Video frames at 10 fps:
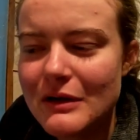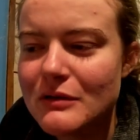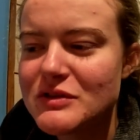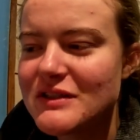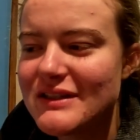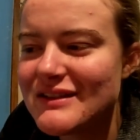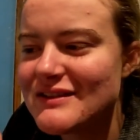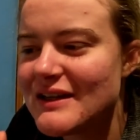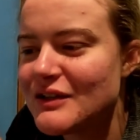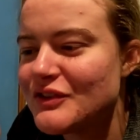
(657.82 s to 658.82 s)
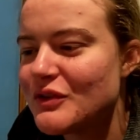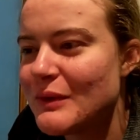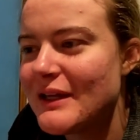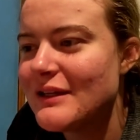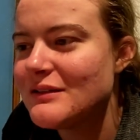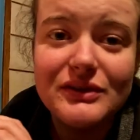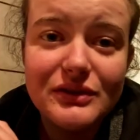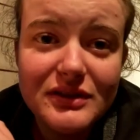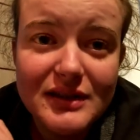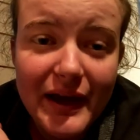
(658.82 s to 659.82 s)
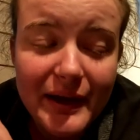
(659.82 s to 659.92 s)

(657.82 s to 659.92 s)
bombs, and then sails away. It's a good